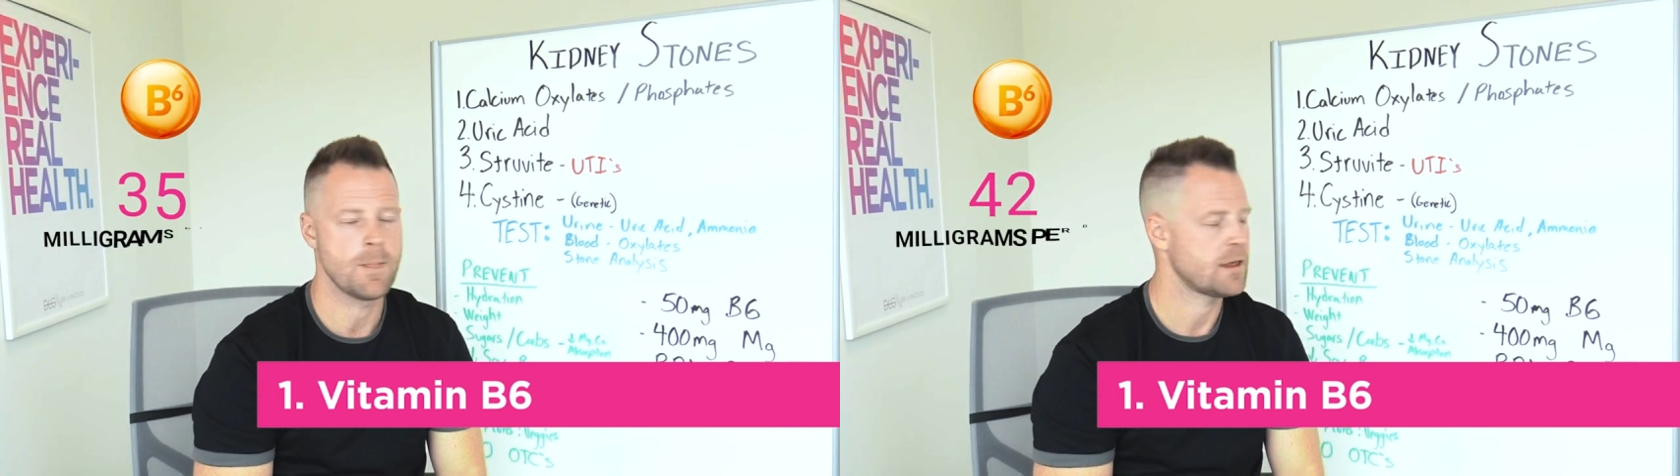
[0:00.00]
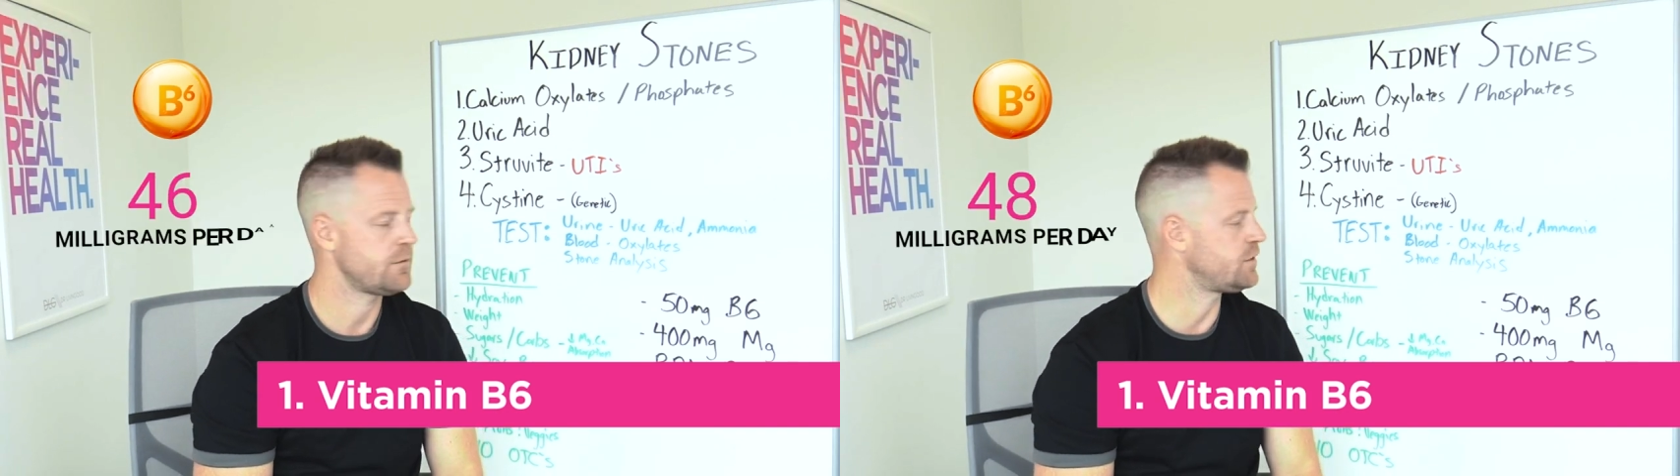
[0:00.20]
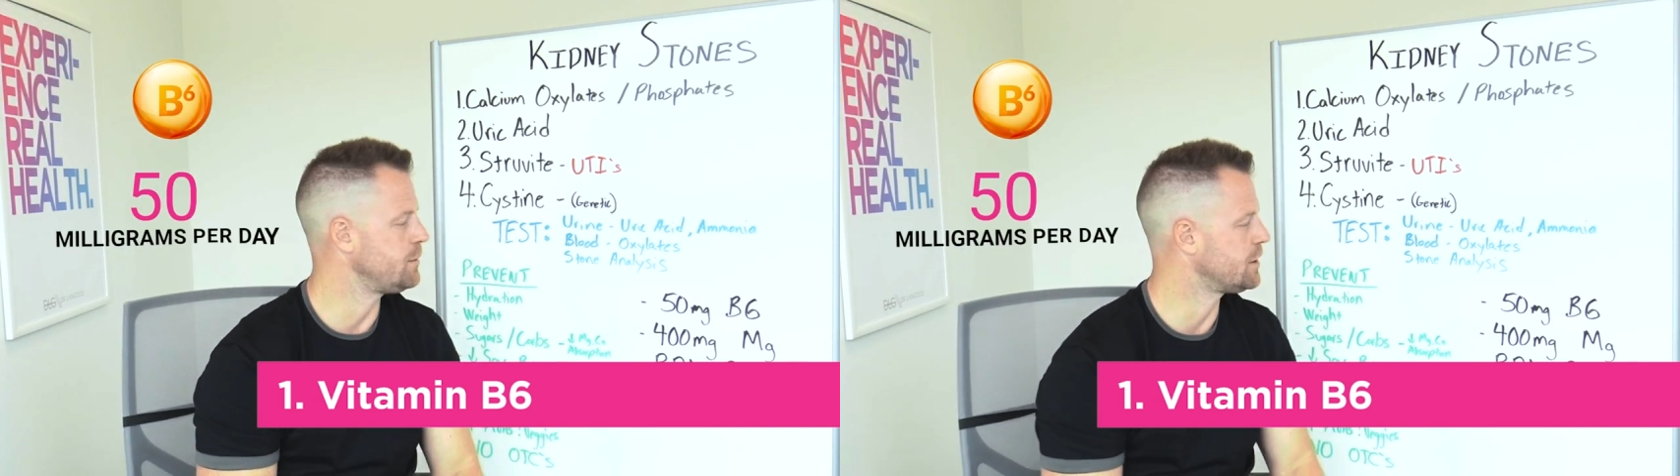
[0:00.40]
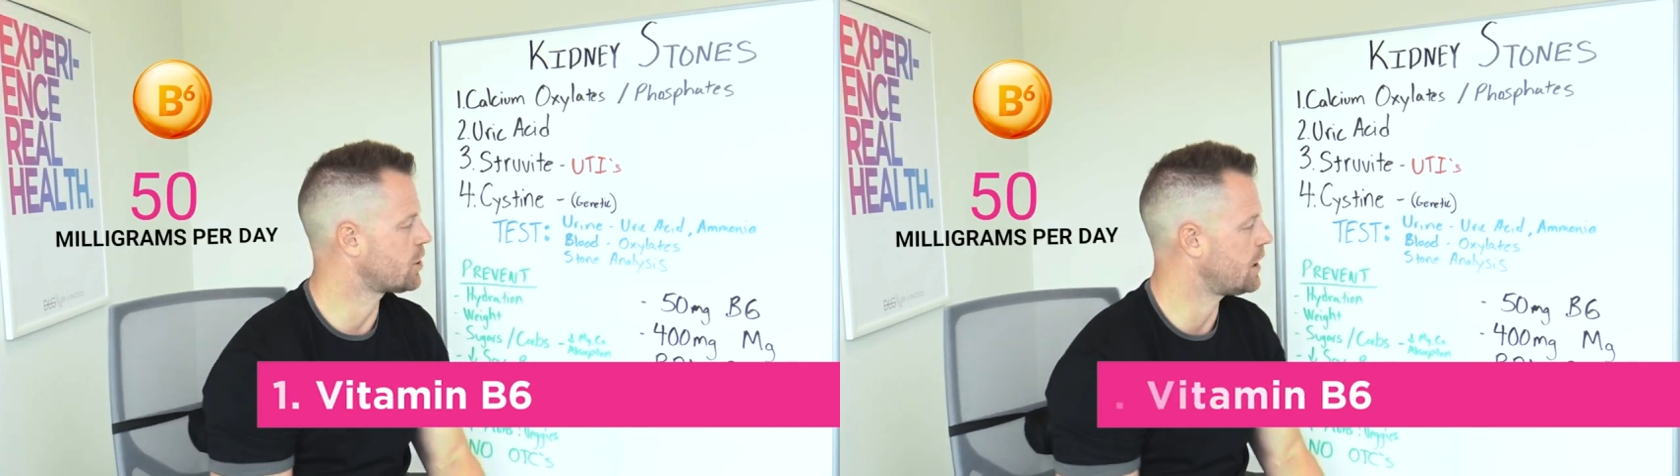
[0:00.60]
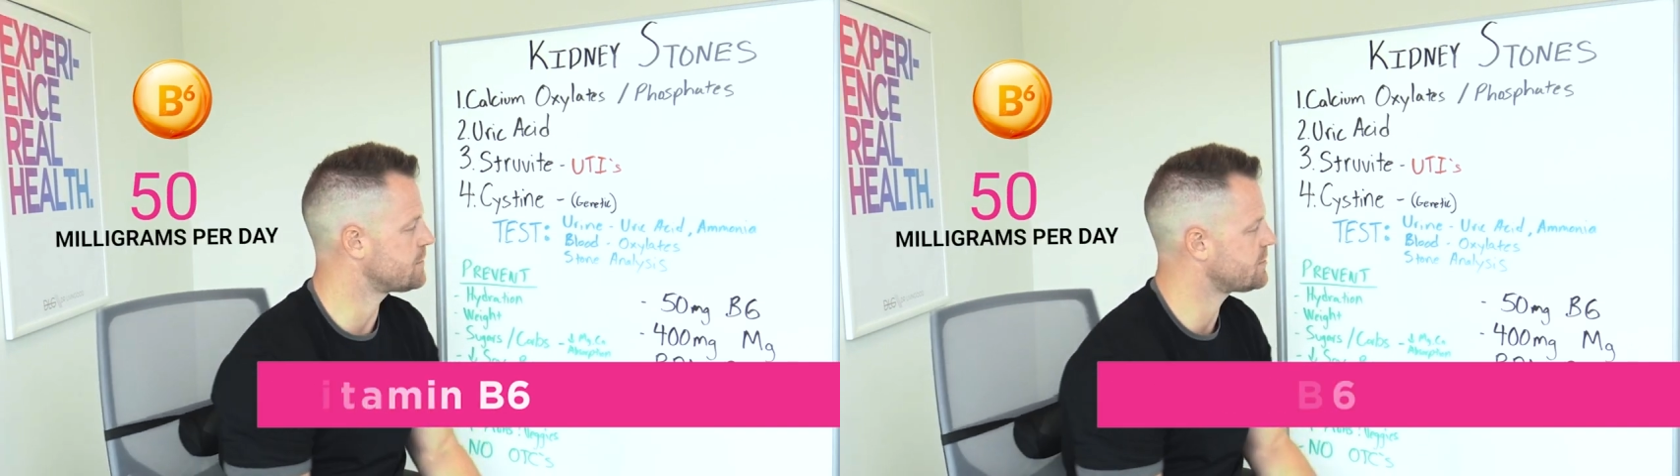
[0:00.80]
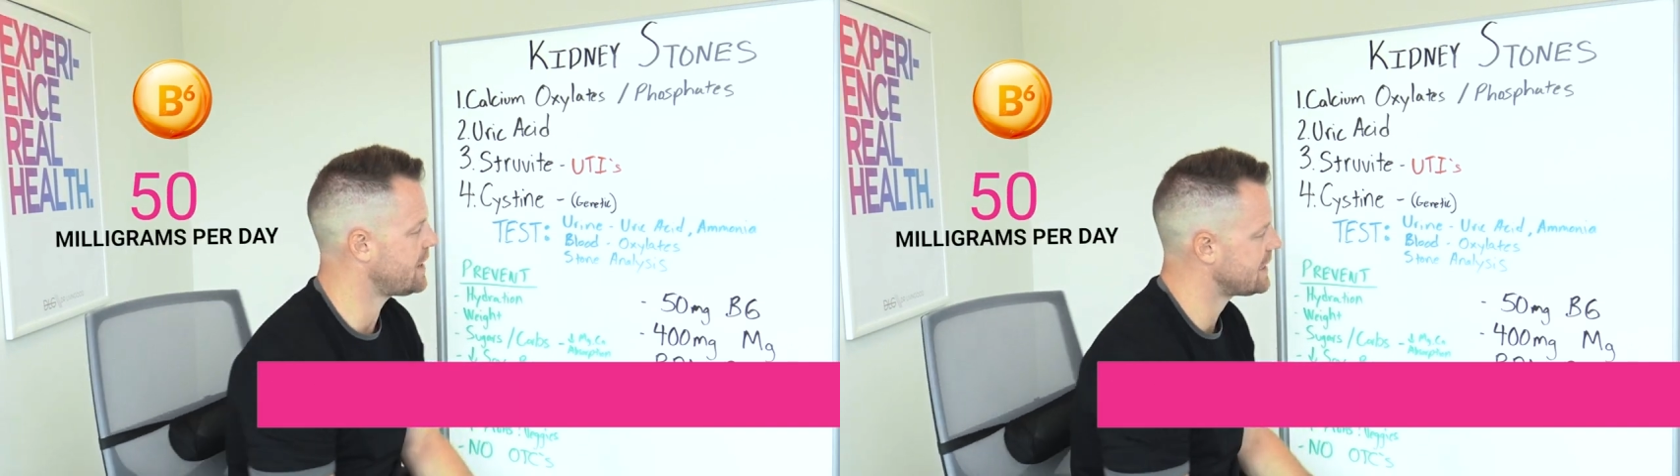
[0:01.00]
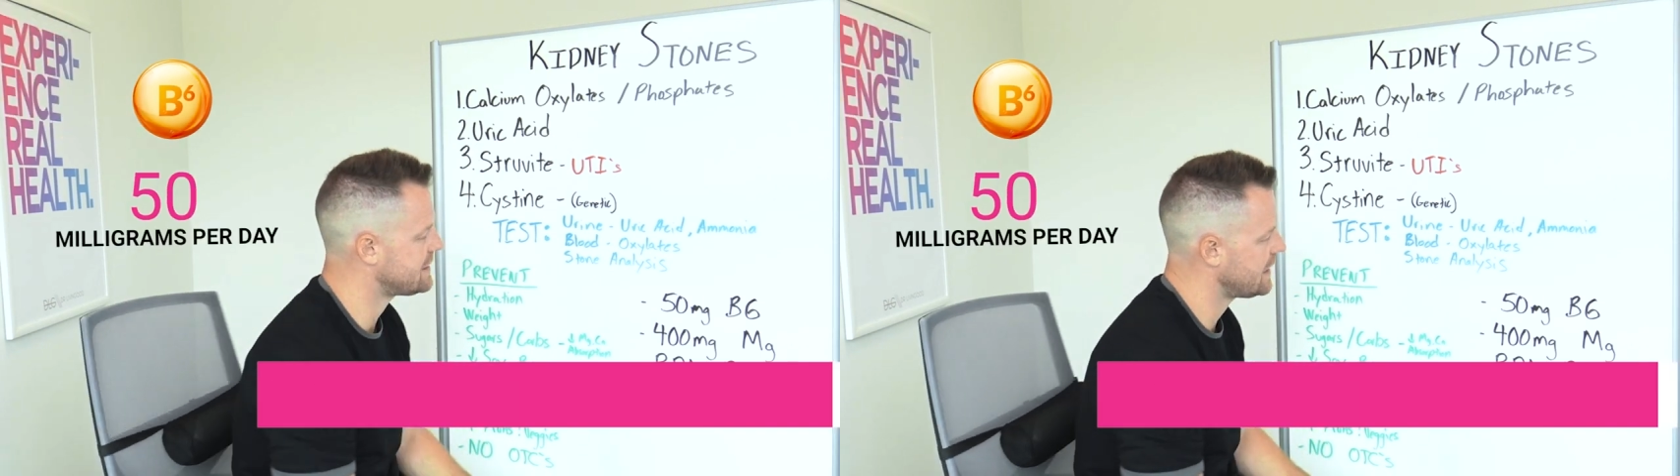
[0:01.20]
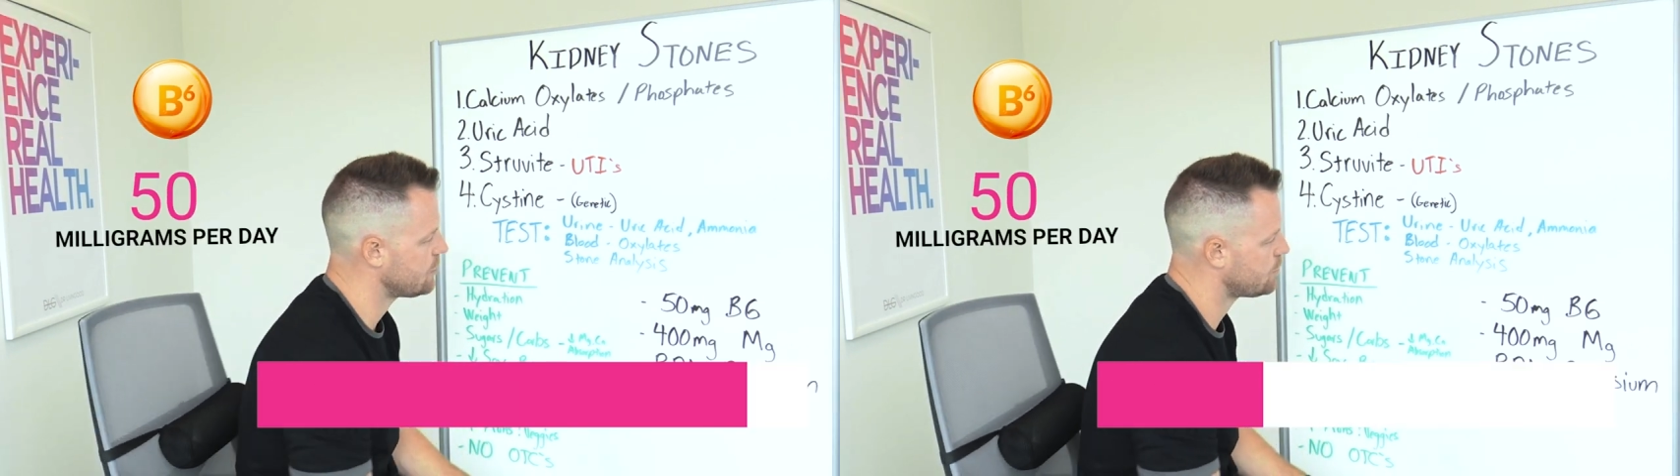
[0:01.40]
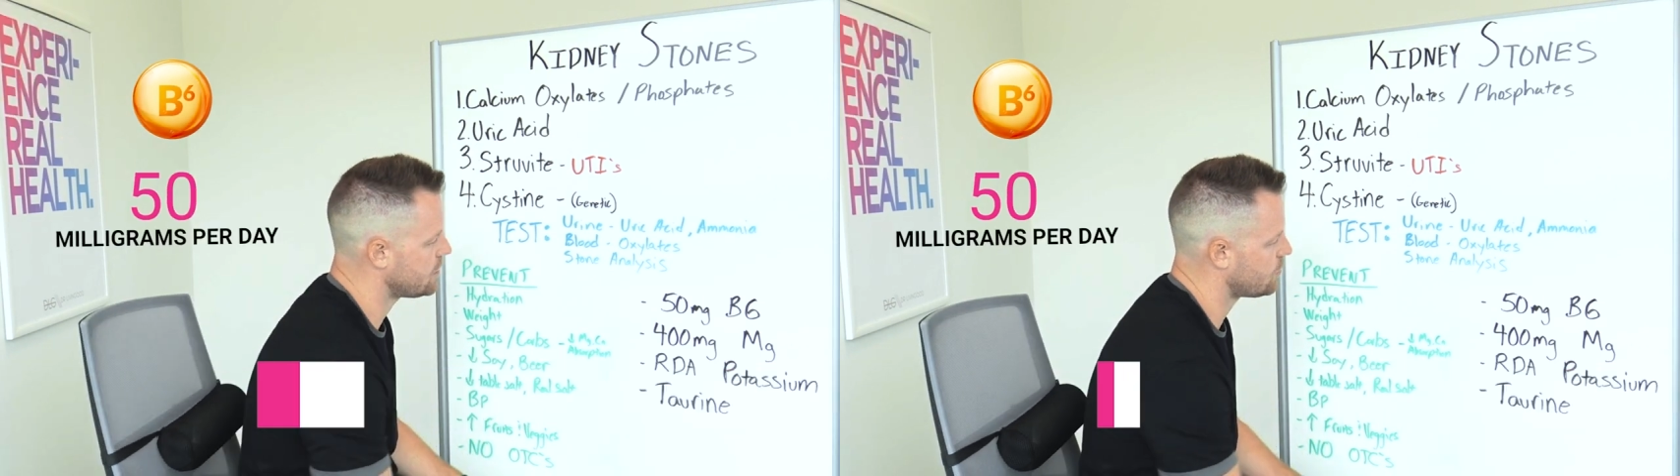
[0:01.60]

fifty milligrams of that a day would be the